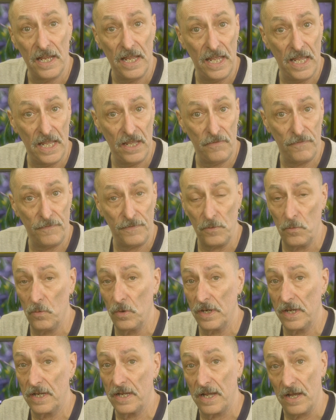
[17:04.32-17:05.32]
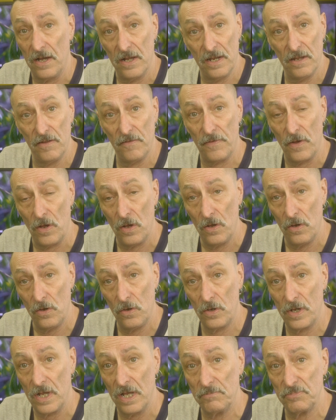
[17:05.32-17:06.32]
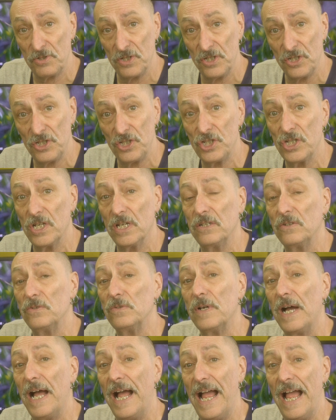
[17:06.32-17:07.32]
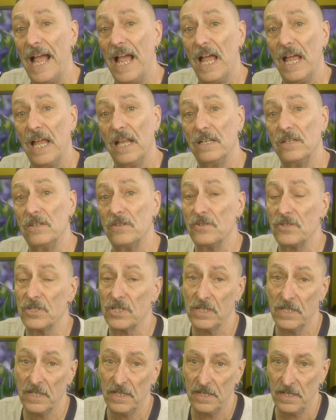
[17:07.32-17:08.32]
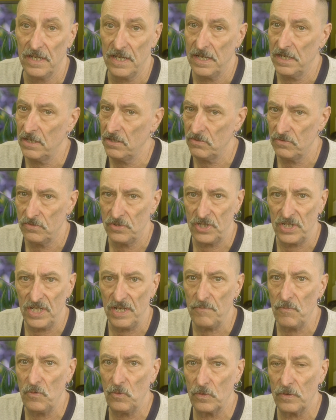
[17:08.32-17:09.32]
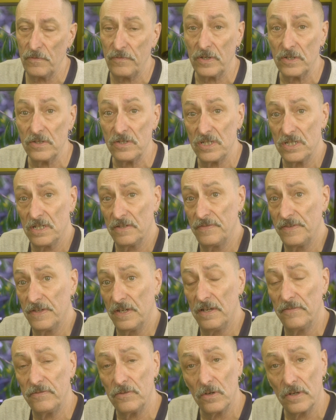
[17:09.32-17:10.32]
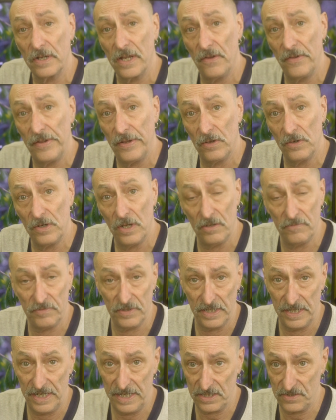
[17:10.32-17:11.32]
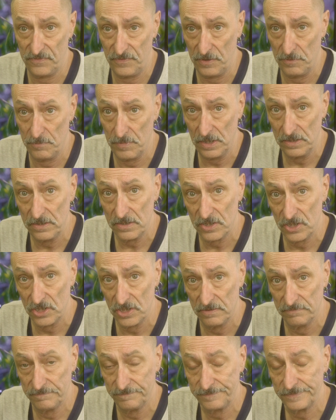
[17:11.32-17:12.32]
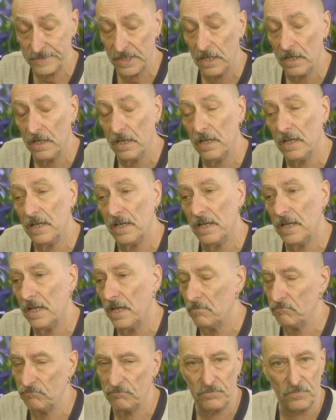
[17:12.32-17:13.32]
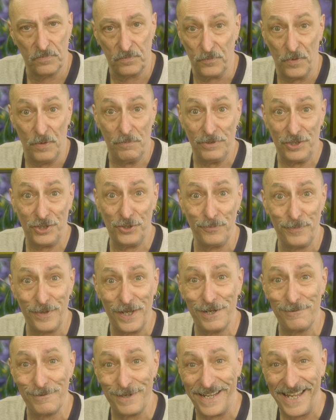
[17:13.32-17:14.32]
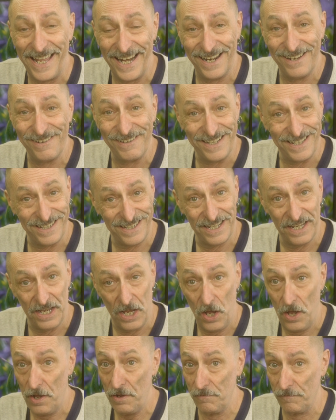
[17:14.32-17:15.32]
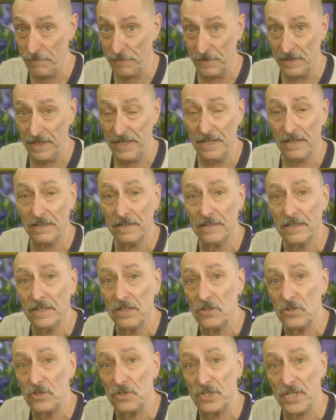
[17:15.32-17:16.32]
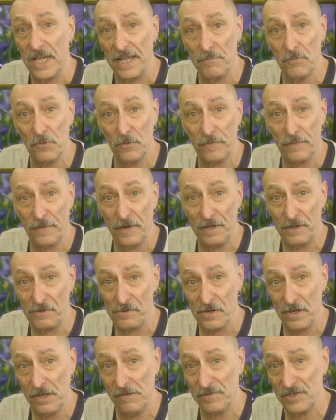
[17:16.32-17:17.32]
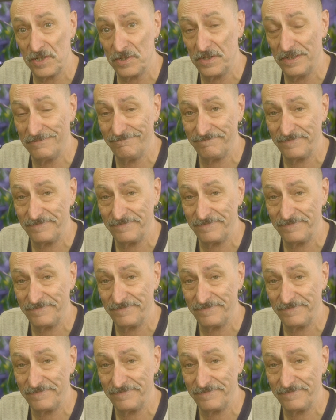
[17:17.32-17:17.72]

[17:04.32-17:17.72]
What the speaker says: if you want to kind of hook up to this channel and see more of the good stuff that I've got going on over the next few months, when we should be able to get out and hopefully take more photographs,